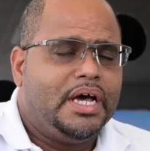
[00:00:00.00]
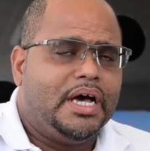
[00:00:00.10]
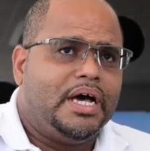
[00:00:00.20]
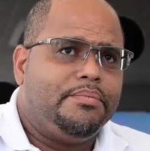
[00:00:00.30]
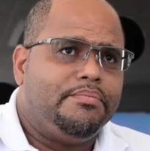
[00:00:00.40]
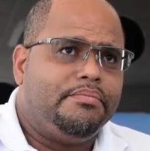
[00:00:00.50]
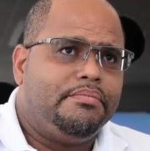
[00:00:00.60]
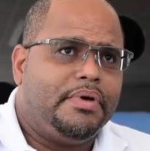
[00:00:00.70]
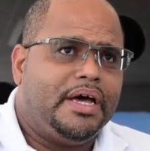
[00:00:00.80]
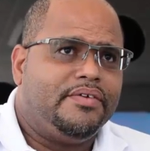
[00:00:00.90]

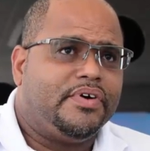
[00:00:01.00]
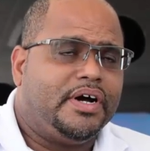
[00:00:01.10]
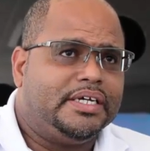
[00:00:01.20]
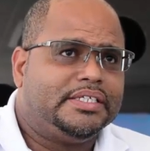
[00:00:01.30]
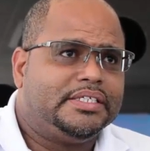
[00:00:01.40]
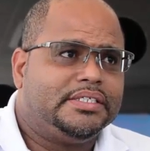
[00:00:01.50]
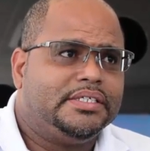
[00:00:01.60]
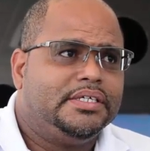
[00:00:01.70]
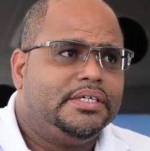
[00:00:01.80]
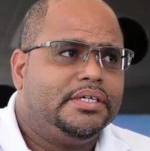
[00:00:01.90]
And for us,
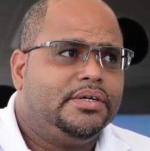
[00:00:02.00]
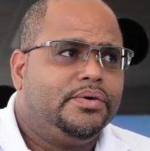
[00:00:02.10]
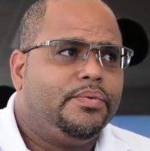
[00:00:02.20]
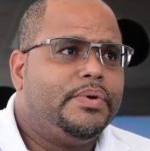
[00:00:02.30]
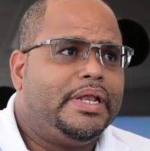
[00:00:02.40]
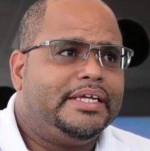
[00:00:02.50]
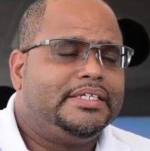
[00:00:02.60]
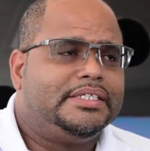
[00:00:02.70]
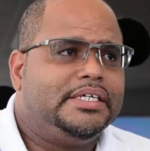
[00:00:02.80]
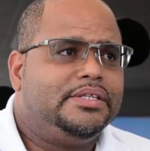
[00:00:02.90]
we would like
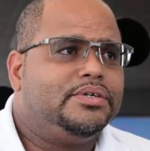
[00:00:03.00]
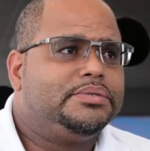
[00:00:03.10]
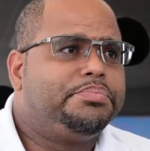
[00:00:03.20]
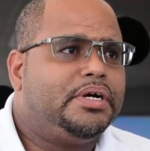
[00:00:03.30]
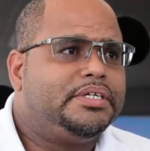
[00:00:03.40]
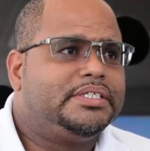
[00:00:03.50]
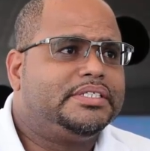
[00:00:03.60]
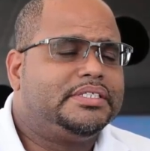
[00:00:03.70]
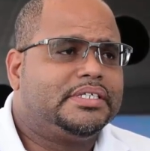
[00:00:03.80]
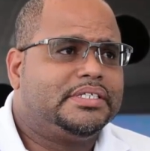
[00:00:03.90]
to see those projects
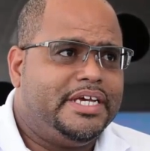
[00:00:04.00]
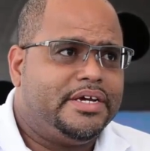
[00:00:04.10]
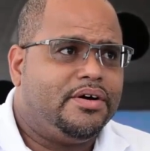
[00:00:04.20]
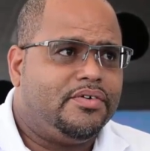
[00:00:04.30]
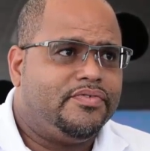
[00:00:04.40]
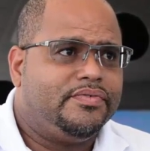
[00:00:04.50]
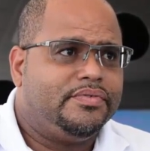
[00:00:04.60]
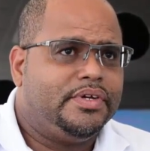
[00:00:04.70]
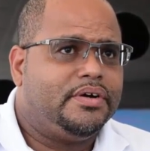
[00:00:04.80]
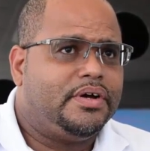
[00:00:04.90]
take off.
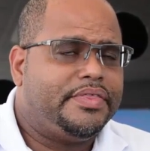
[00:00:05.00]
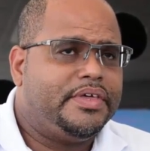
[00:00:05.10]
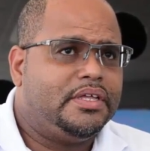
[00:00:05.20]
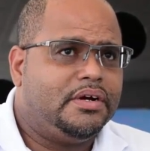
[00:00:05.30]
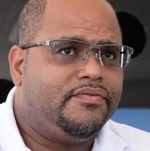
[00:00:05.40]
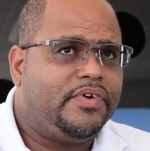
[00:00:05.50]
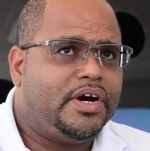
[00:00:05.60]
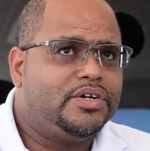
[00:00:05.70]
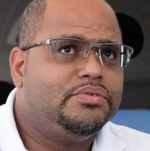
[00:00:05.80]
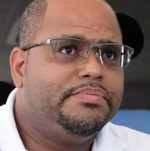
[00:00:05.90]
I think there are
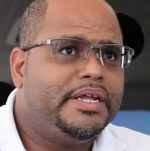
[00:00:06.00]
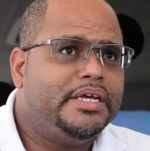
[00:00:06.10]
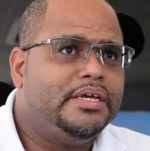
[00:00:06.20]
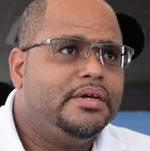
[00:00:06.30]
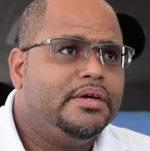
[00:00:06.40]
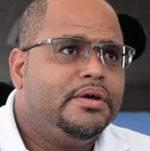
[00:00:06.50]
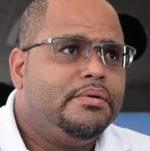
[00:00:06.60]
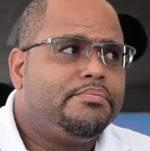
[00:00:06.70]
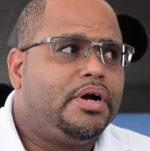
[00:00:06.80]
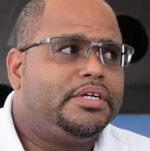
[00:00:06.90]
far too many
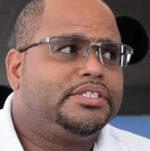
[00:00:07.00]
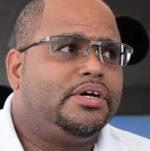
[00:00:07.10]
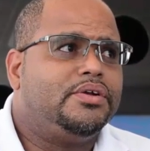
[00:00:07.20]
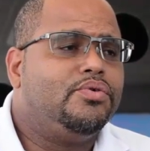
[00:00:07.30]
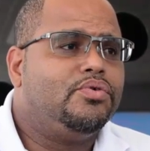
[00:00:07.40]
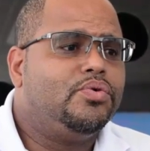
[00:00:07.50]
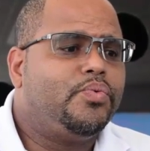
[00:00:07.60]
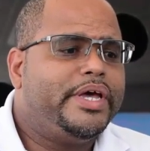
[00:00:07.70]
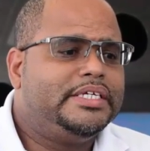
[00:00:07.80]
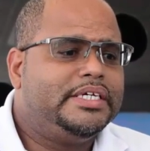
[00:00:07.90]
projects on hold
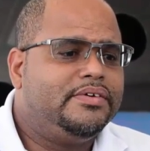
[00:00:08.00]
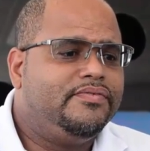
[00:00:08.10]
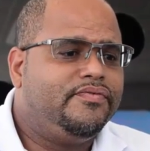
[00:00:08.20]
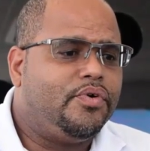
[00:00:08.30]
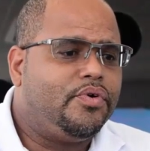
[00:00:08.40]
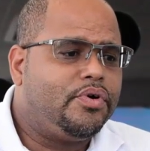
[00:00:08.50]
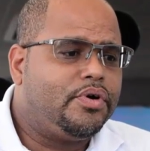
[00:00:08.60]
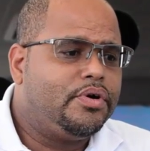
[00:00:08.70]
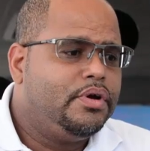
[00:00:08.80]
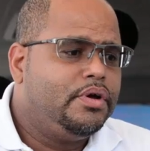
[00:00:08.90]
waiting
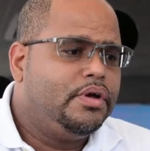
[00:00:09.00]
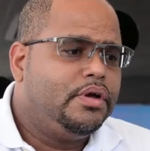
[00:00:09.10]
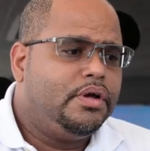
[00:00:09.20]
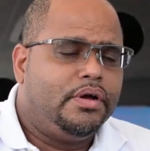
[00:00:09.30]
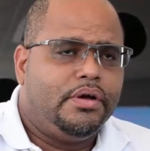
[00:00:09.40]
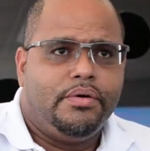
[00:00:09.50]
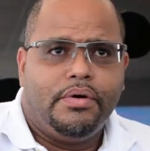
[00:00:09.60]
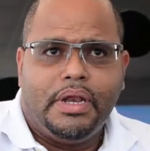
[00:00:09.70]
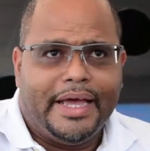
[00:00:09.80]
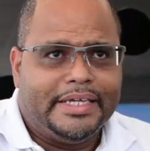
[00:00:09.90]
for
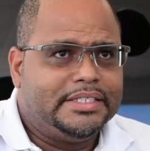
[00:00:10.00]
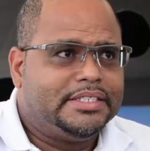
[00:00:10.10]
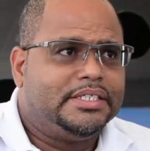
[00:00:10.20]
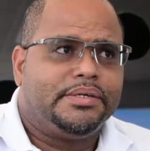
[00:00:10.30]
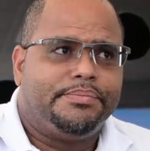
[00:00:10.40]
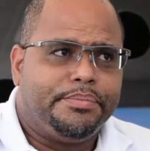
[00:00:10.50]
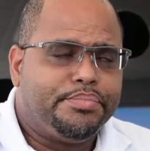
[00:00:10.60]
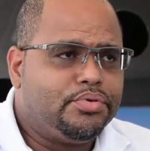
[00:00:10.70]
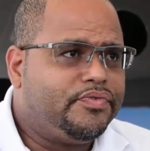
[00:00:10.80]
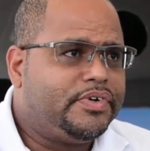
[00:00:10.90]
licenses,
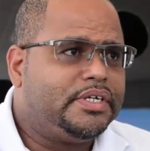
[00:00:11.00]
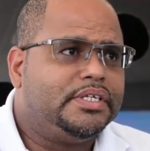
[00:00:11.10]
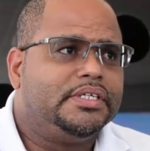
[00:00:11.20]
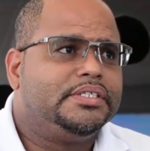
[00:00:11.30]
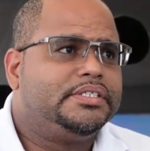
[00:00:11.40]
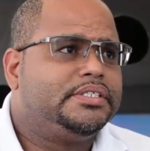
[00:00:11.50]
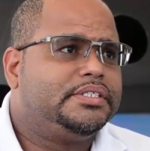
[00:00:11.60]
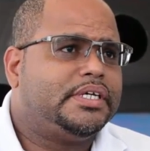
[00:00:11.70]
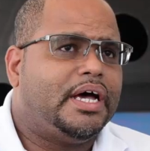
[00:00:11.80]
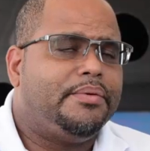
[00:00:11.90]

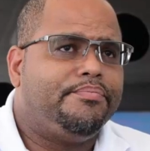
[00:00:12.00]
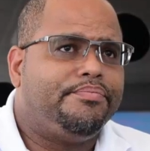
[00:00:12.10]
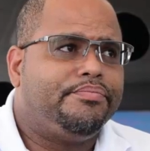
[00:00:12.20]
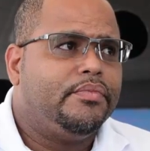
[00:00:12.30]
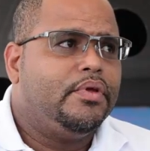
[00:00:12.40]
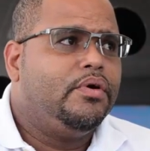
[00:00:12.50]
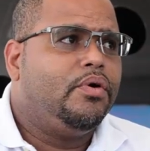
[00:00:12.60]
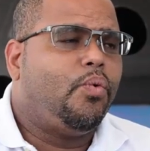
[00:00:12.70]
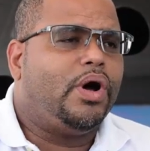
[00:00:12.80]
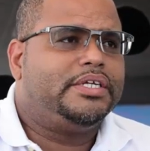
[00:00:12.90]
approvals,
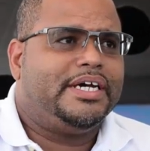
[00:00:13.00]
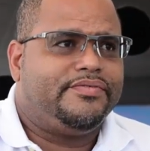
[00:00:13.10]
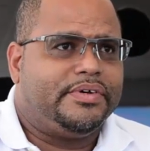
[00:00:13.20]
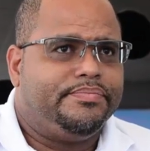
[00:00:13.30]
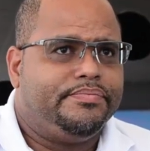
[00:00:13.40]
whatever.